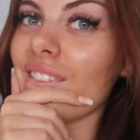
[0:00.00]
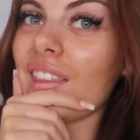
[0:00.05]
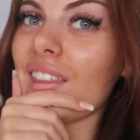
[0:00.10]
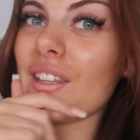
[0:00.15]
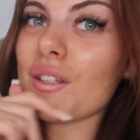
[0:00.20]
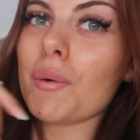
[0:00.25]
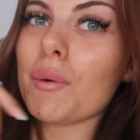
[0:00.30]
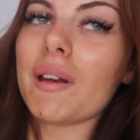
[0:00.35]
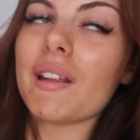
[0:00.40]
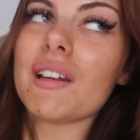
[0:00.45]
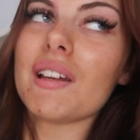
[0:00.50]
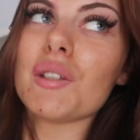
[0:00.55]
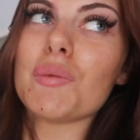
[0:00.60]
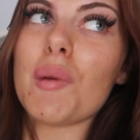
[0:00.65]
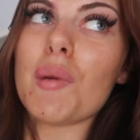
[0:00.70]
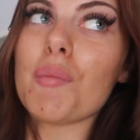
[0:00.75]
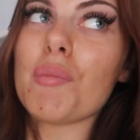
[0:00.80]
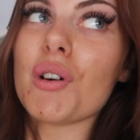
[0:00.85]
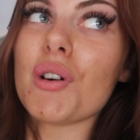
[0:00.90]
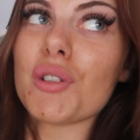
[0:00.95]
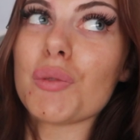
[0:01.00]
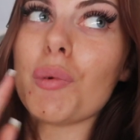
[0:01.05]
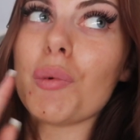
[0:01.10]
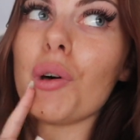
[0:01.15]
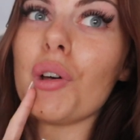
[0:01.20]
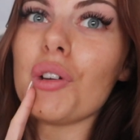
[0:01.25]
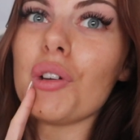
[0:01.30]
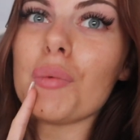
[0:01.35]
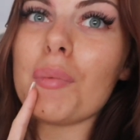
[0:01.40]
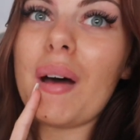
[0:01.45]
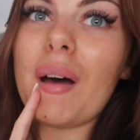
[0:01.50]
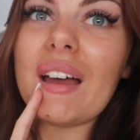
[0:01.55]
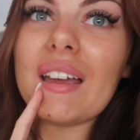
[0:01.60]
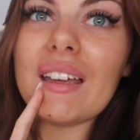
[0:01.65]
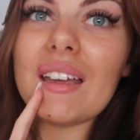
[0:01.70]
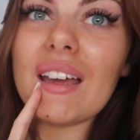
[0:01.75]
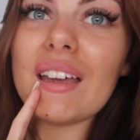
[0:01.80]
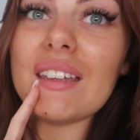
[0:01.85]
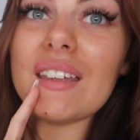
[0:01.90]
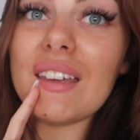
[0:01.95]
This wedding has been postponed
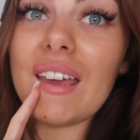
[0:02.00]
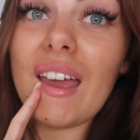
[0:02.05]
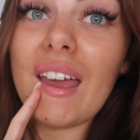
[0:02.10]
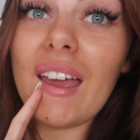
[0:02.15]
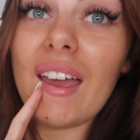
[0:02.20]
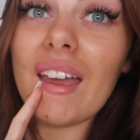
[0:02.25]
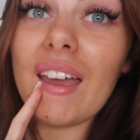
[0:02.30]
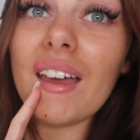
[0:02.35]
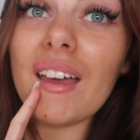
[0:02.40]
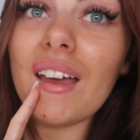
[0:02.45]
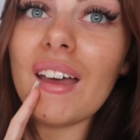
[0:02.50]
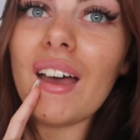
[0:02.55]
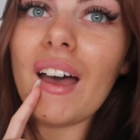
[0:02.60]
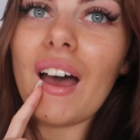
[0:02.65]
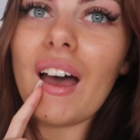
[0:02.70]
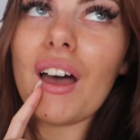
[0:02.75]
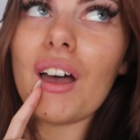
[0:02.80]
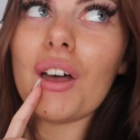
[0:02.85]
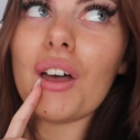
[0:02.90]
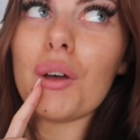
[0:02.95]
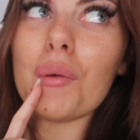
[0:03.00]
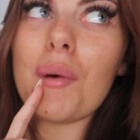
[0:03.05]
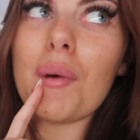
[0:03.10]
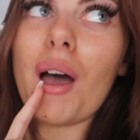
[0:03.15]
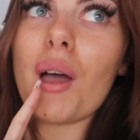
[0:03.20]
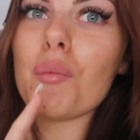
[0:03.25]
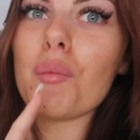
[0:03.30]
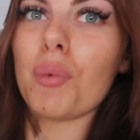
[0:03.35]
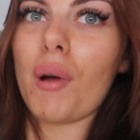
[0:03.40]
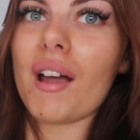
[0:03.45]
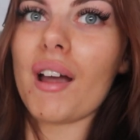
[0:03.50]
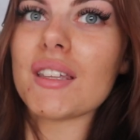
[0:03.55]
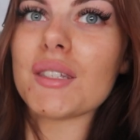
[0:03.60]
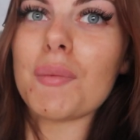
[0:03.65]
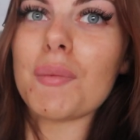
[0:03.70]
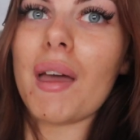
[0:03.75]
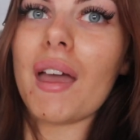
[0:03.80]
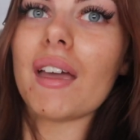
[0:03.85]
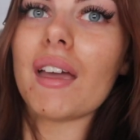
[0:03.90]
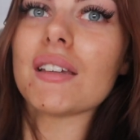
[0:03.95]
by a year. I'm
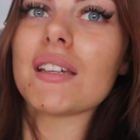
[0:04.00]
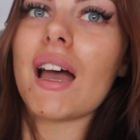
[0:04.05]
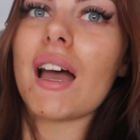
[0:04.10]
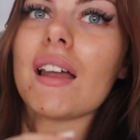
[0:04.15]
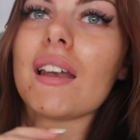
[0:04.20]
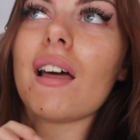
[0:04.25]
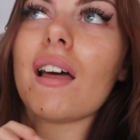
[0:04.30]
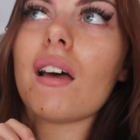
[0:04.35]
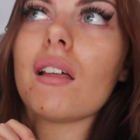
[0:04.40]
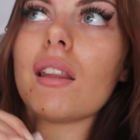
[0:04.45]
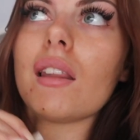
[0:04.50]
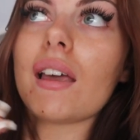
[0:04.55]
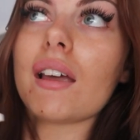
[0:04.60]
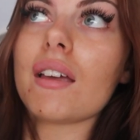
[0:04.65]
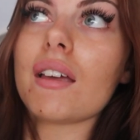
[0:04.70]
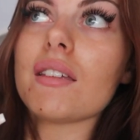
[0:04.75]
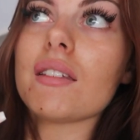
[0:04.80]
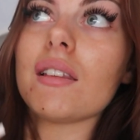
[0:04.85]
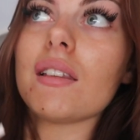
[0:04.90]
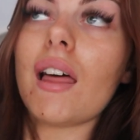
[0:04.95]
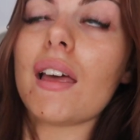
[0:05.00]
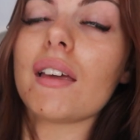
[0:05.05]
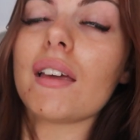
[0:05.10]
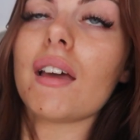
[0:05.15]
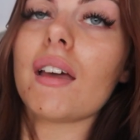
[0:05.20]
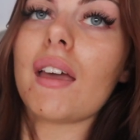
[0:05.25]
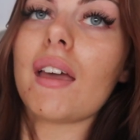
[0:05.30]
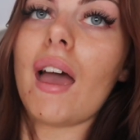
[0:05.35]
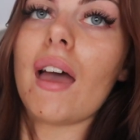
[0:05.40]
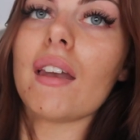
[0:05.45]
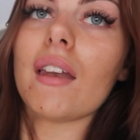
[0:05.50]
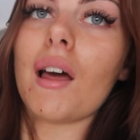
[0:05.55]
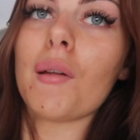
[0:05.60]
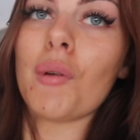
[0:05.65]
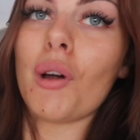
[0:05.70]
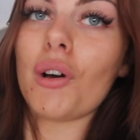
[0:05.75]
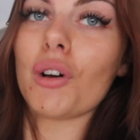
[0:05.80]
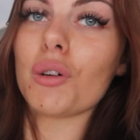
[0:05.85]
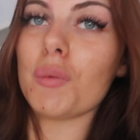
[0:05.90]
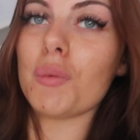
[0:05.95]
bridesmaid, and like again,
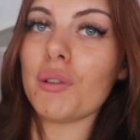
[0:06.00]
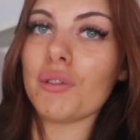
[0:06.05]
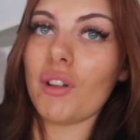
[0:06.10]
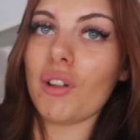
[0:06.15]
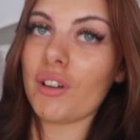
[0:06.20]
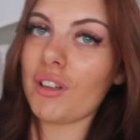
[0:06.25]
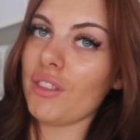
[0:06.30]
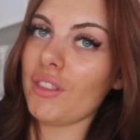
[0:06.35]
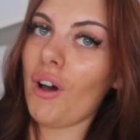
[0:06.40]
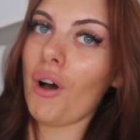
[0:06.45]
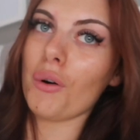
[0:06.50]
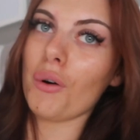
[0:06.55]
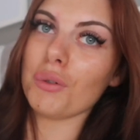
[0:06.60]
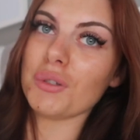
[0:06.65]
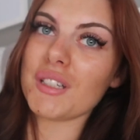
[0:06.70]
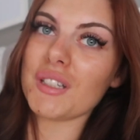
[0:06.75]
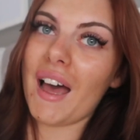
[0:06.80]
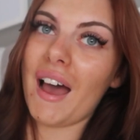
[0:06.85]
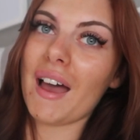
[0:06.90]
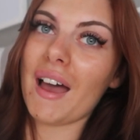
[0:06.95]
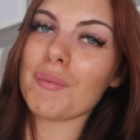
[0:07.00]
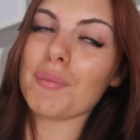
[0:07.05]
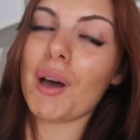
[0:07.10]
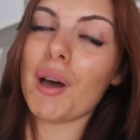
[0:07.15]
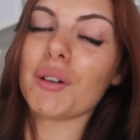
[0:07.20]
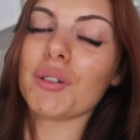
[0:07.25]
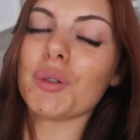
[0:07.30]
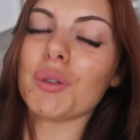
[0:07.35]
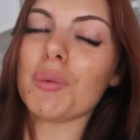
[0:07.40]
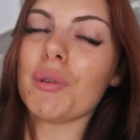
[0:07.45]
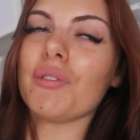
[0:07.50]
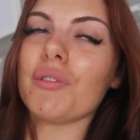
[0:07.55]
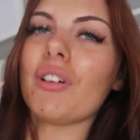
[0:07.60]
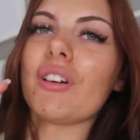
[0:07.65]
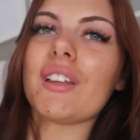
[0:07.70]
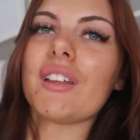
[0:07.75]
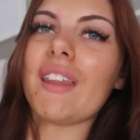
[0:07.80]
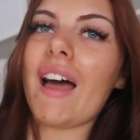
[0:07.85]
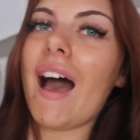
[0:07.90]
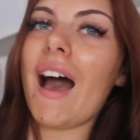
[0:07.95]
I'm not going to be vlogging the whole time, but I'm going to be
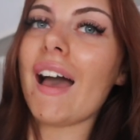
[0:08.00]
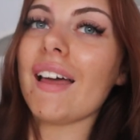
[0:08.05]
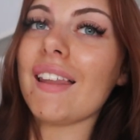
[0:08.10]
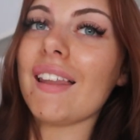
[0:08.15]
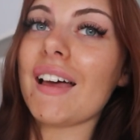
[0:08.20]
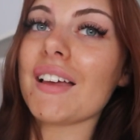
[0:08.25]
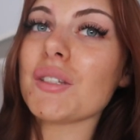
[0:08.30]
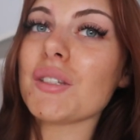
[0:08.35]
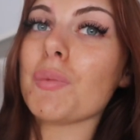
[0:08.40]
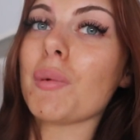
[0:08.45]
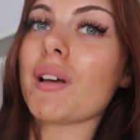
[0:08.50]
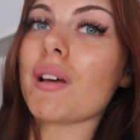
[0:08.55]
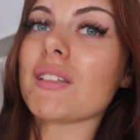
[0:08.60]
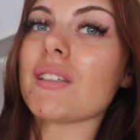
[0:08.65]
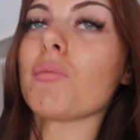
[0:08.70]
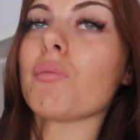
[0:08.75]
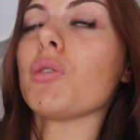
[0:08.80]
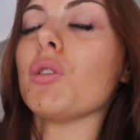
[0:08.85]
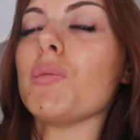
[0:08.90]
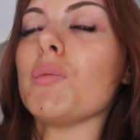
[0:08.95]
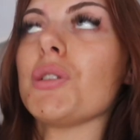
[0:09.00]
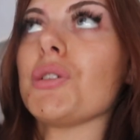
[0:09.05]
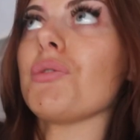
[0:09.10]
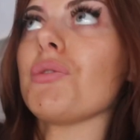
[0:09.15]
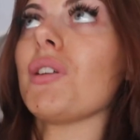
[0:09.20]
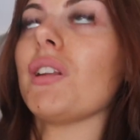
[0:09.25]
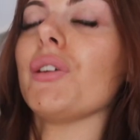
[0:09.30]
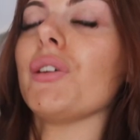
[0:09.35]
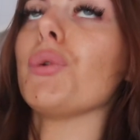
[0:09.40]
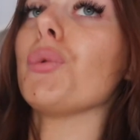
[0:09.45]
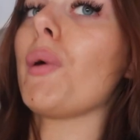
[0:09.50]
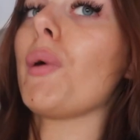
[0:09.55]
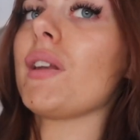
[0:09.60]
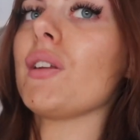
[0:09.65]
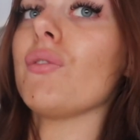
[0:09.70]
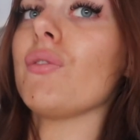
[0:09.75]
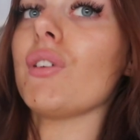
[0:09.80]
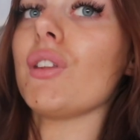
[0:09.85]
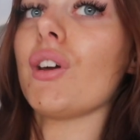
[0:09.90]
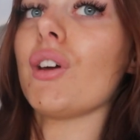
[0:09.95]
vlogging the highlights because I'm going to be doing a little
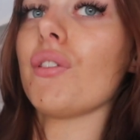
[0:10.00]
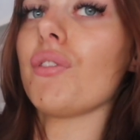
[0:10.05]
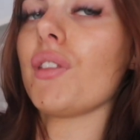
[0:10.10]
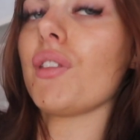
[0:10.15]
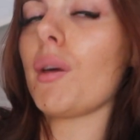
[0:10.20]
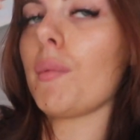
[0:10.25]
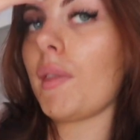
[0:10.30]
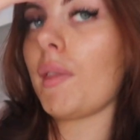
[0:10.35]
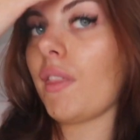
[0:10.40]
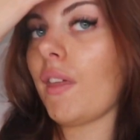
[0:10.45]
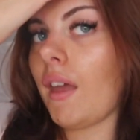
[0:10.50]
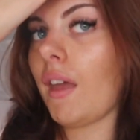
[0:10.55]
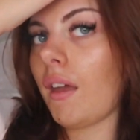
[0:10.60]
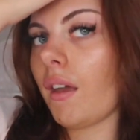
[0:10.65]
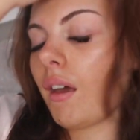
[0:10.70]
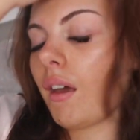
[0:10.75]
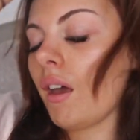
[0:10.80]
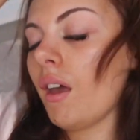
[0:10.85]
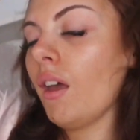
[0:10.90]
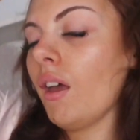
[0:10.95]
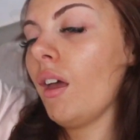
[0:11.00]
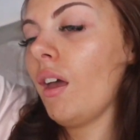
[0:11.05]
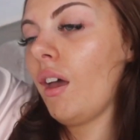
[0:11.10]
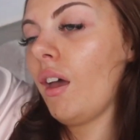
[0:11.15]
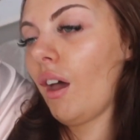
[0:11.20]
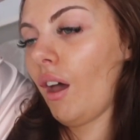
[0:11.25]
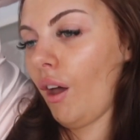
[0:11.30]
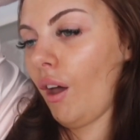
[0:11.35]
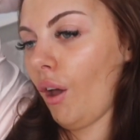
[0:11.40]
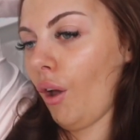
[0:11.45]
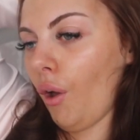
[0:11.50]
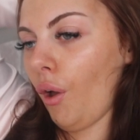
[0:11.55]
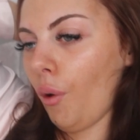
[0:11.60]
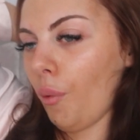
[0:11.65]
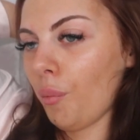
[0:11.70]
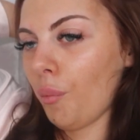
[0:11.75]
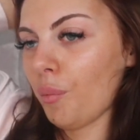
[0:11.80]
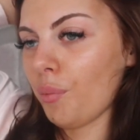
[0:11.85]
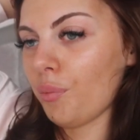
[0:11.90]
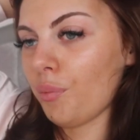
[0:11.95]
wedding video for them, I think.
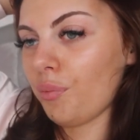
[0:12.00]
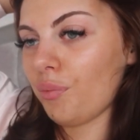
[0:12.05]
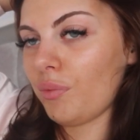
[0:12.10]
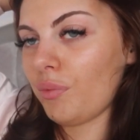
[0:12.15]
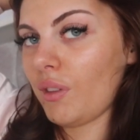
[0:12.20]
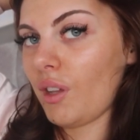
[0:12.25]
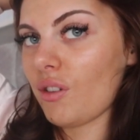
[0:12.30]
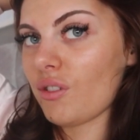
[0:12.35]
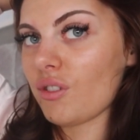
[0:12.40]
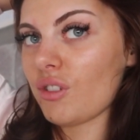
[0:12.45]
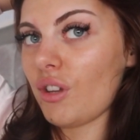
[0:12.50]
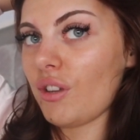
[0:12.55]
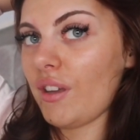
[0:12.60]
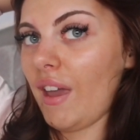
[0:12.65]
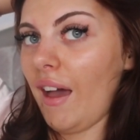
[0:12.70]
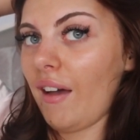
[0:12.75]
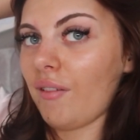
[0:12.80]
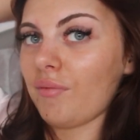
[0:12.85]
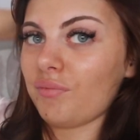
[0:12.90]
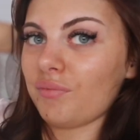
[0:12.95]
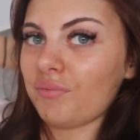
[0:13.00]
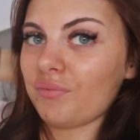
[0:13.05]
So yeah.